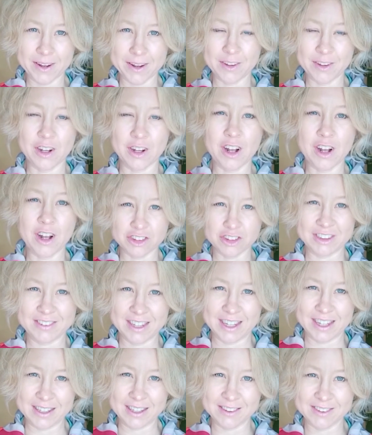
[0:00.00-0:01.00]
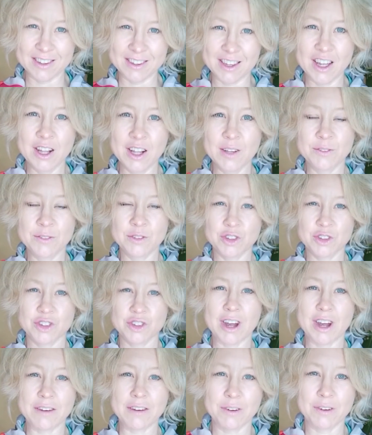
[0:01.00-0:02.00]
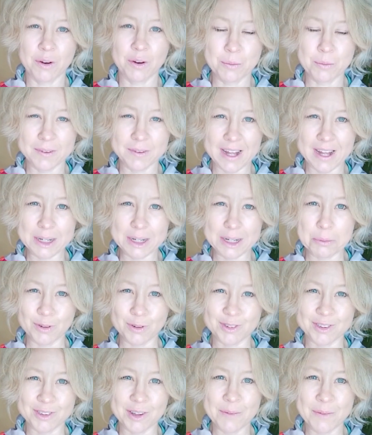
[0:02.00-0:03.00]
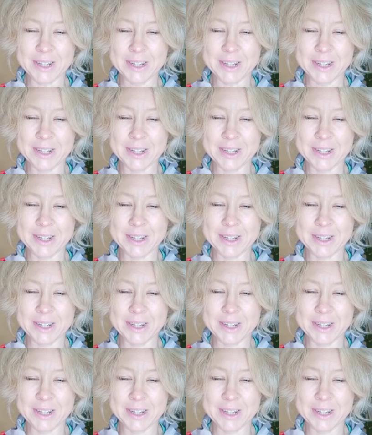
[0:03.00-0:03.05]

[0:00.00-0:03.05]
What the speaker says: the logistics to travel with animals.